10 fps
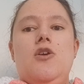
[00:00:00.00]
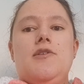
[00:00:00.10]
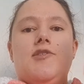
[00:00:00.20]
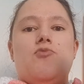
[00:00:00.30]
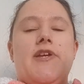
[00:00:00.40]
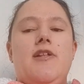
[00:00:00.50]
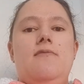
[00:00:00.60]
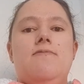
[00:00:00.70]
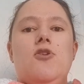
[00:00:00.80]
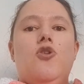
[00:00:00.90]
this
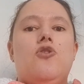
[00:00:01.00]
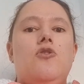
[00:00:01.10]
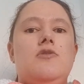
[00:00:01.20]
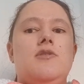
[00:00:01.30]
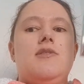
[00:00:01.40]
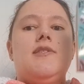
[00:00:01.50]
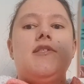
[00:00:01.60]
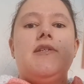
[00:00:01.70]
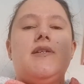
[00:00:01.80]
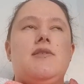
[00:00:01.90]
weekly vlog on the
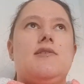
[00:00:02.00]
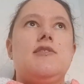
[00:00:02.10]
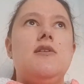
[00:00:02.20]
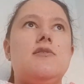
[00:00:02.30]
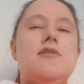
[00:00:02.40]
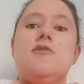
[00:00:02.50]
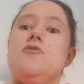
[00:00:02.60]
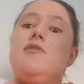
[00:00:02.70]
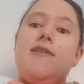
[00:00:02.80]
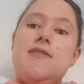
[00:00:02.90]
Sunday, because I started it
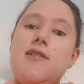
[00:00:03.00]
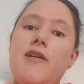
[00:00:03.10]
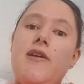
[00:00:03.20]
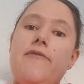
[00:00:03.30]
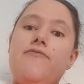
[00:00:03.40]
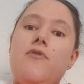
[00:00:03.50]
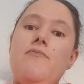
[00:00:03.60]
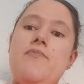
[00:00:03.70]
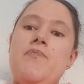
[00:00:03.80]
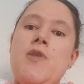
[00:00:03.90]
on Sunday
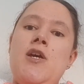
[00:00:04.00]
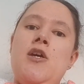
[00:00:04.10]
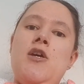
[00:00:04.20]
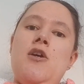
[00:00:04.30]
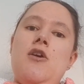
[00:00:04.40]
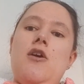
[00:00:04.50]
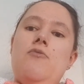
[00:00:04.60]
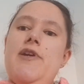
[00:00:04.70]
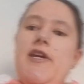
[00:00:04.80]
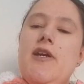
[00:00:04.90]
from a
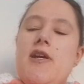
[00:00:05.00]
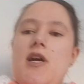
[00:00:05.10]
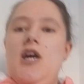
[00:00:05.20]
week.